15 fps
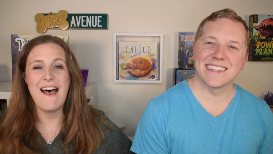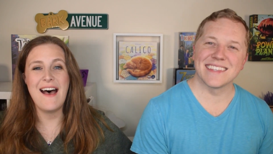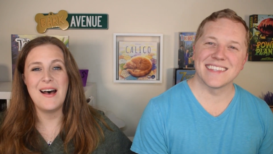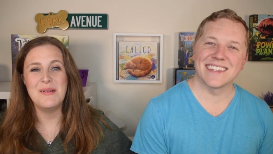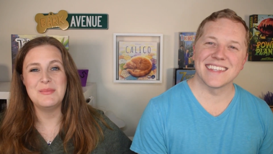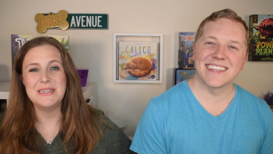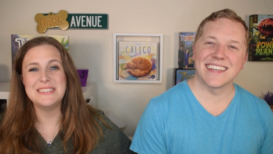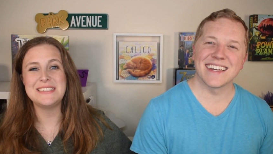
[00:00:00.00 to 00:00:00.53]

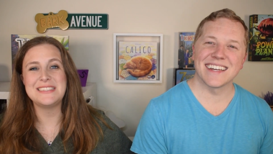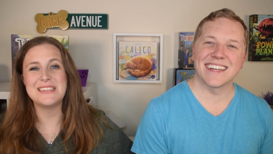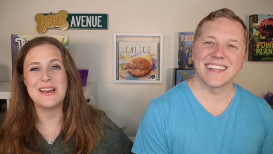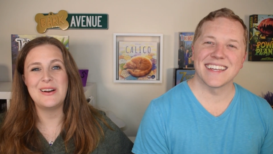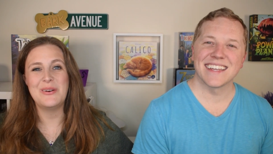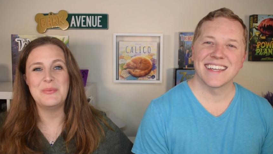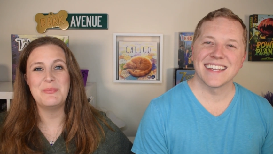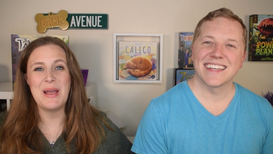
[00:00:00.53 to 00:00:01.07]
Speaker 1: um,
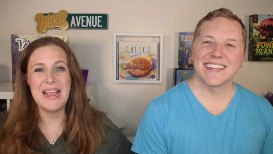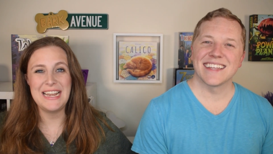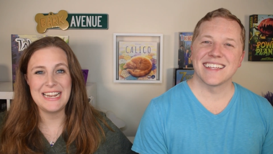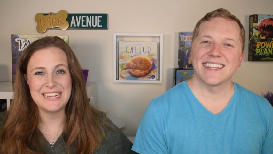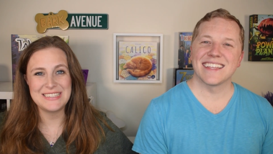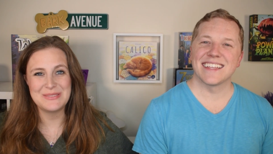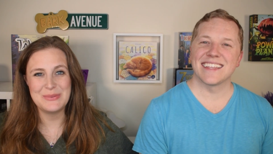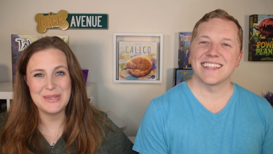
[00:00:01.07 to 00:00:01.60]
so my
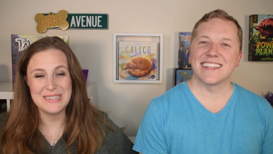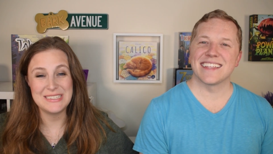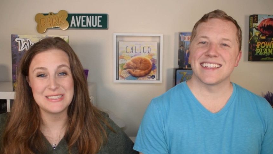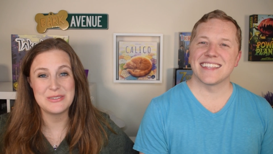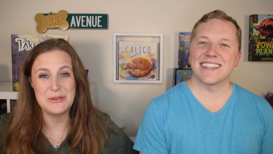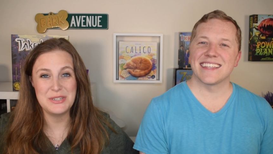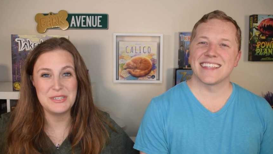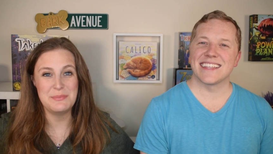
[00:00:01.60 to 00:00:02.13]
next one
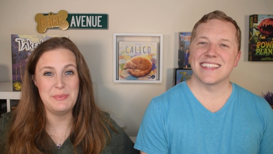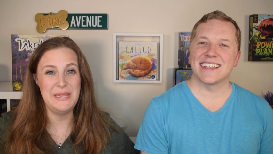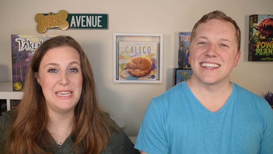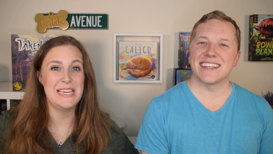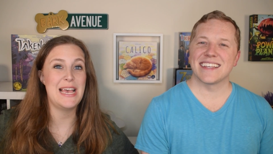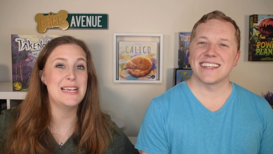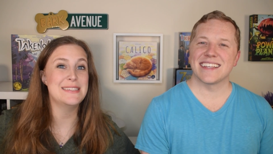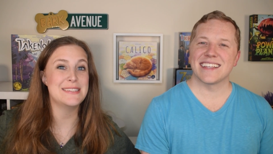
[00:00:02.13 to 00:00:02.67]
is going to
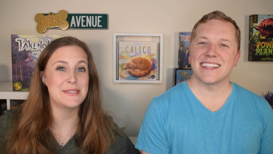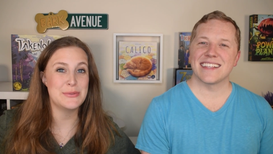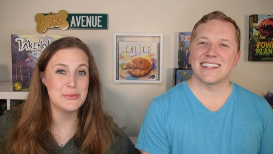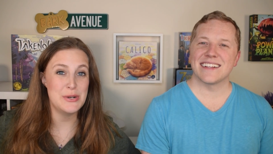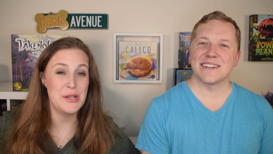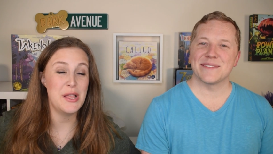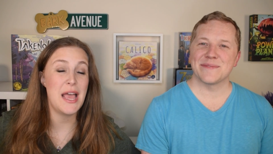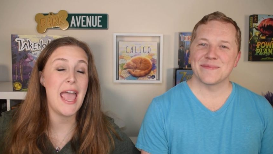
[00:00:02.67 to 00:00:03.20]
be
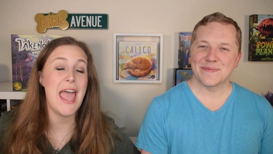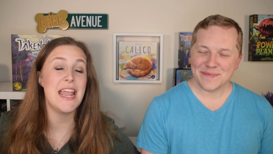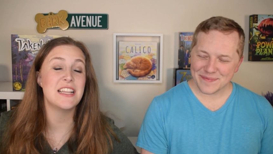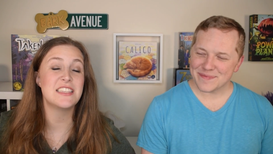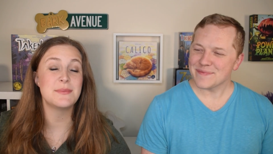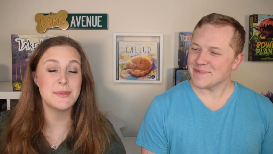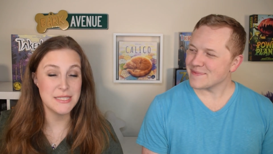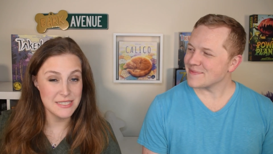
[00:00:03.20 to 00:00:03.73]
Azul,
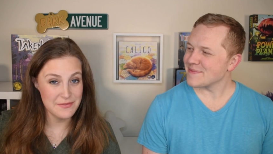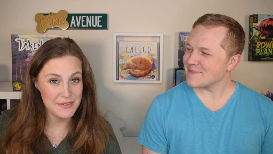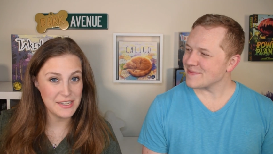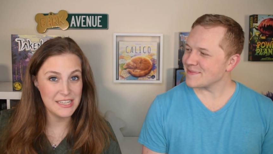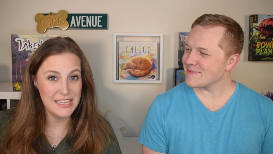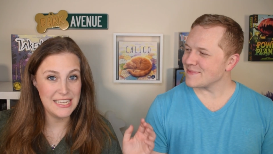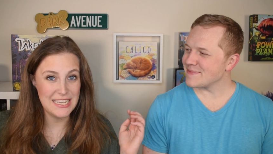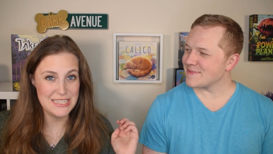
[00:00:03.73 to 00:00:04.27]
and
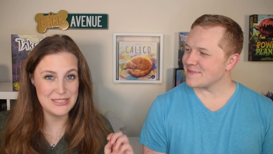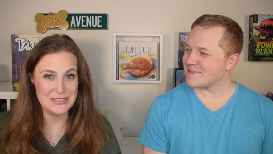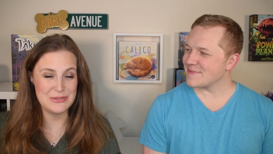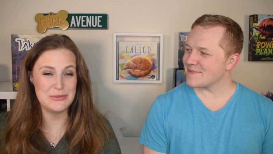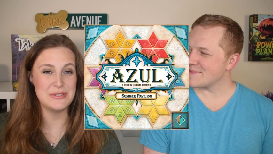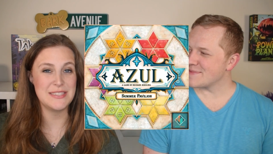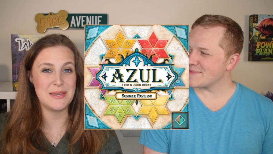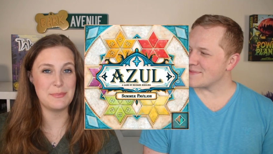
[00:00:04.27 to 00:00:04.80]
specifically
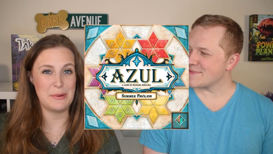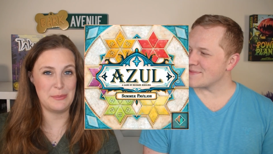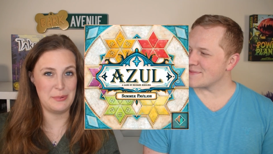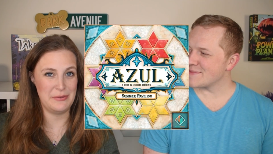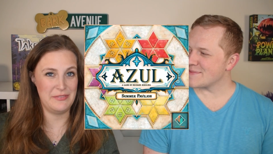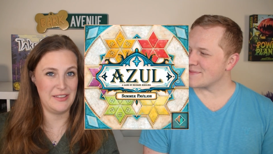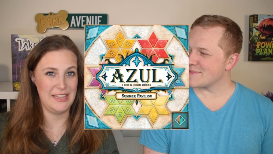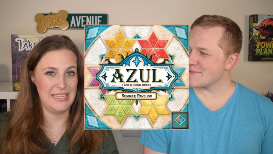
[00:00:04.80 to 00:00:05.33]
Azul Summer
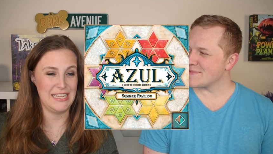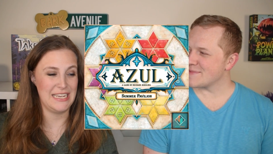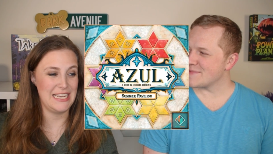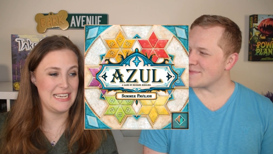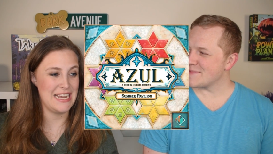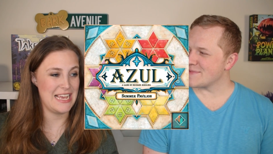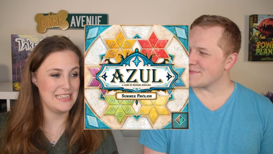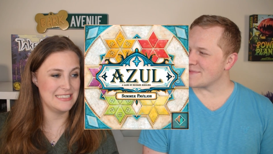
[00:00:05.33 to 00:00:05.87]

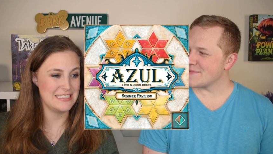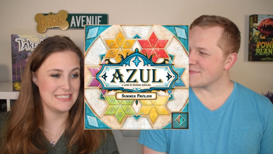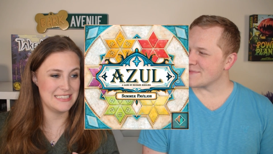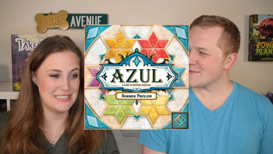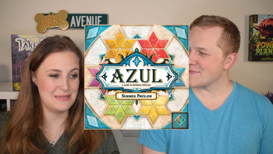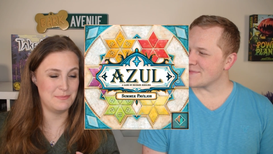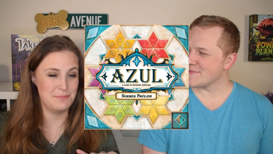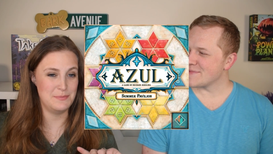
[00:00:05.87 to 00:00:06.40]
Pavilion. And now this
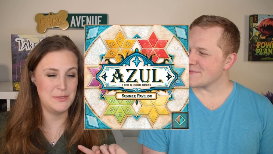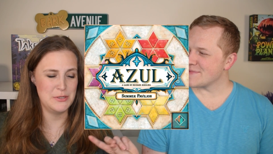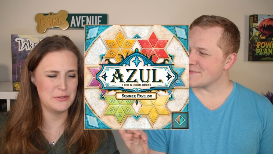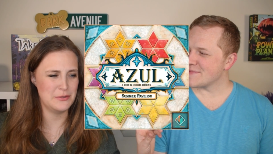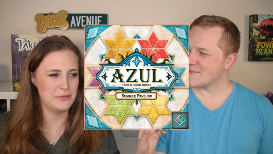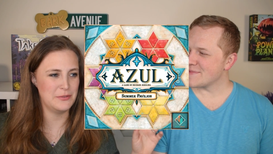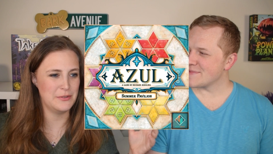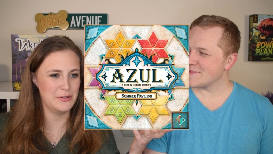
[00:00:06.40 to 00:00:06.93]
is a
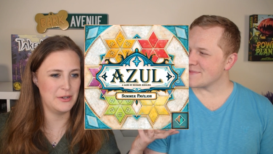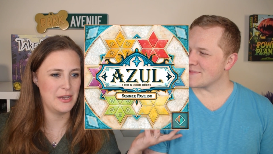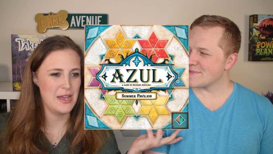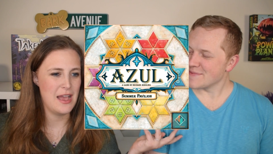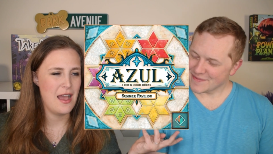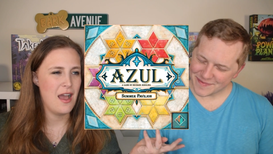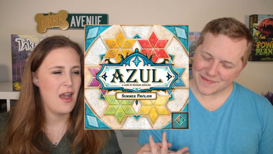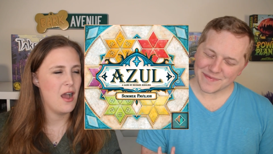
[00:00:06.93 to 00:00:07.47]

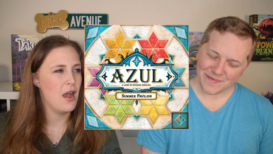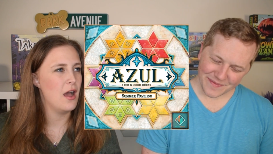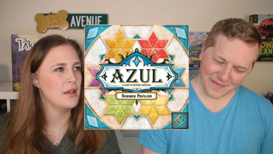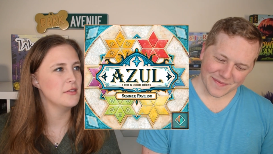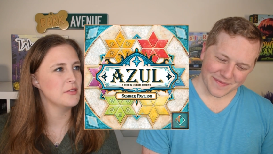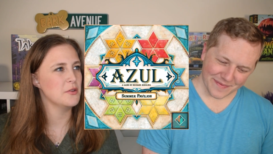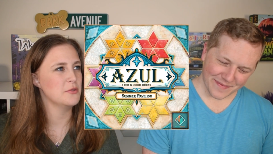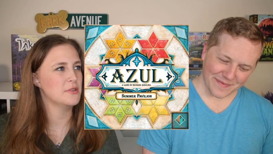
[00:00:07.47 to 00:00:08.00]
beautiful
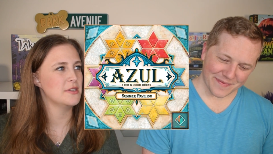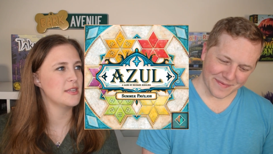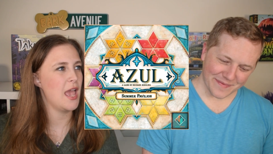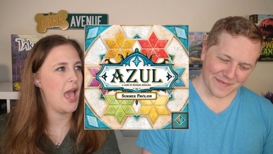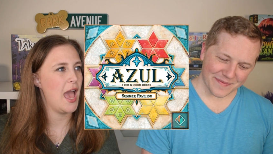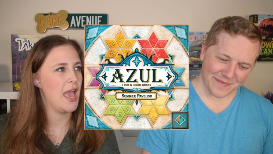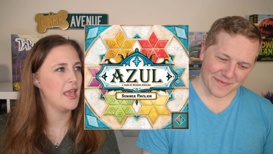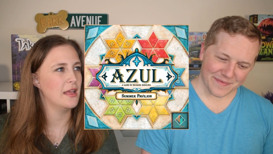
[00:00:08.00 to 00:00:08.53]
also,
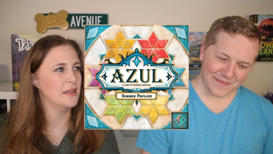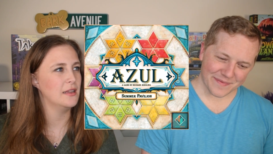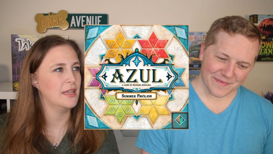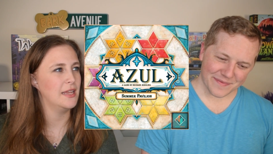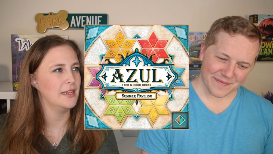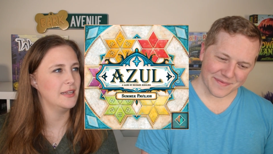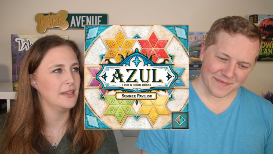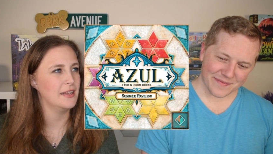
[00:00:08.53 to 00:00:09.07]
tile
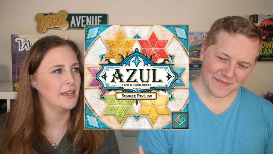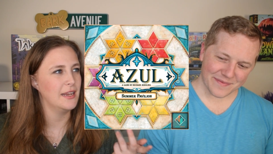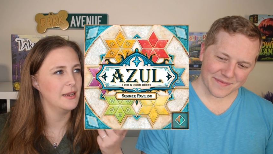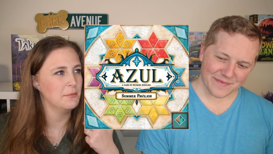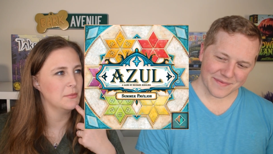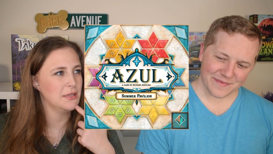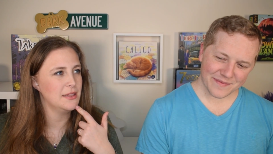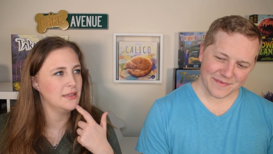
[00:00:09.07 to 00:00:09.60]
laying
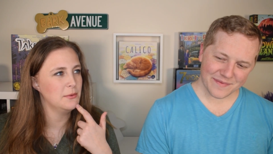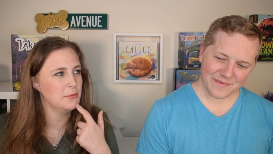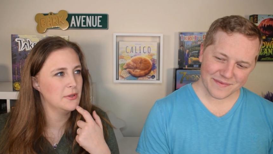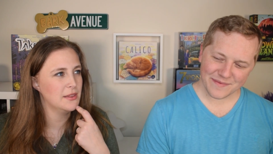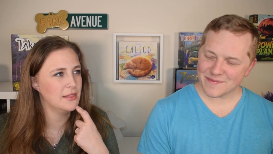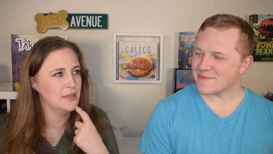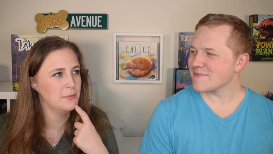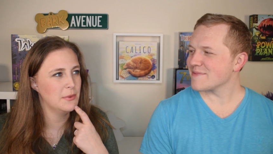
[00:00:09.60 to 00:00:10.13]
game. I seem
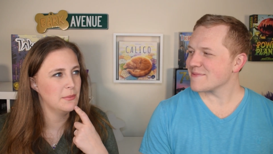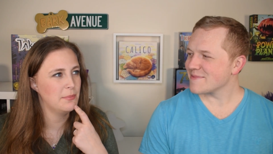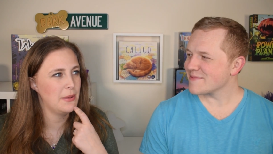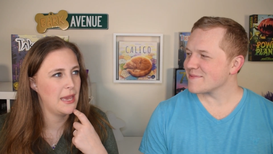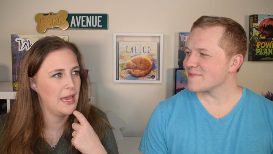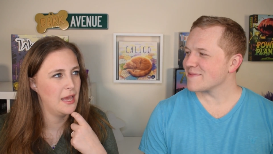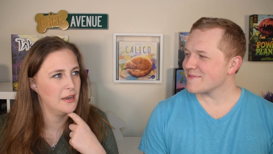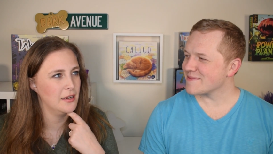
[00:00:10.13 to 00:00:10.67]
to see a
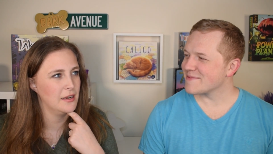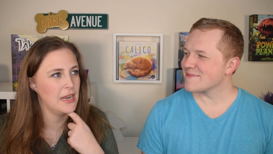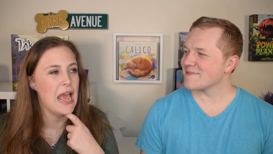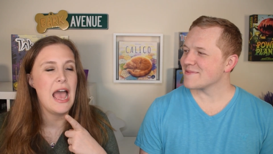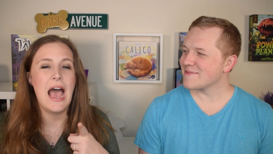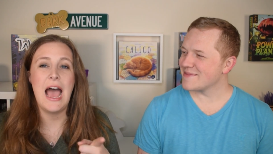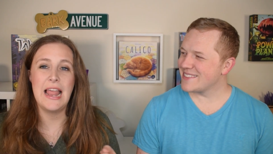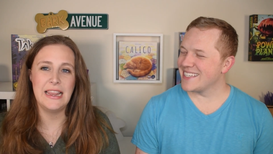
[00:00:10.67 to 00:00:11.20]
pattern.
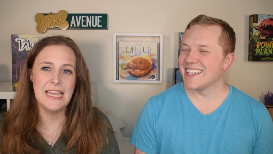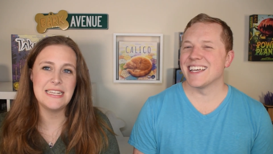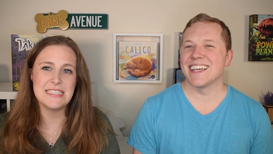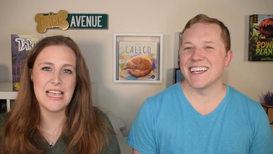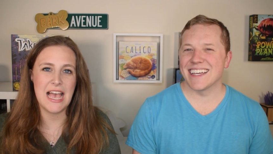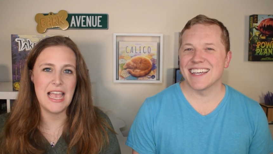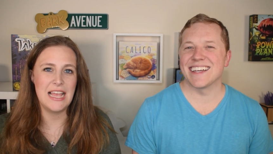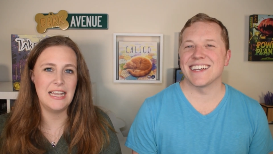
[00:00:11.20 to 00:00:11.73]
I
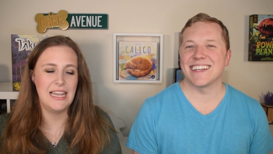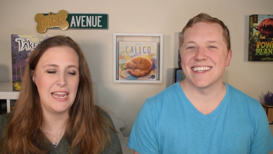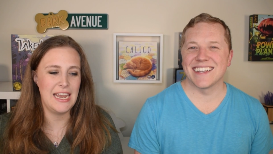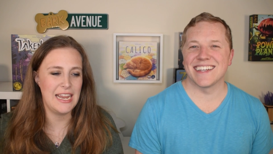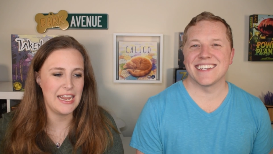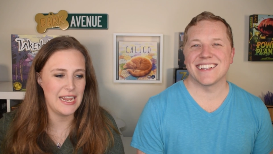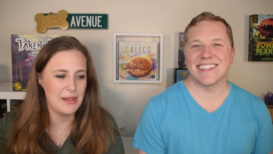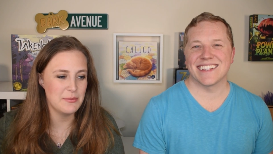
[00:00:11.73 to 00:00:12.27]
like tile
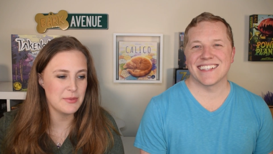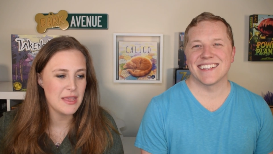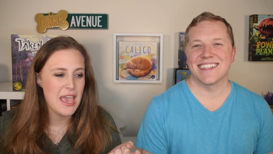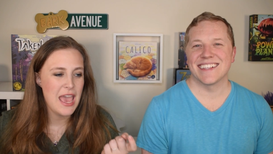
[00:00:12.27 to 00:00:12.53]
laying games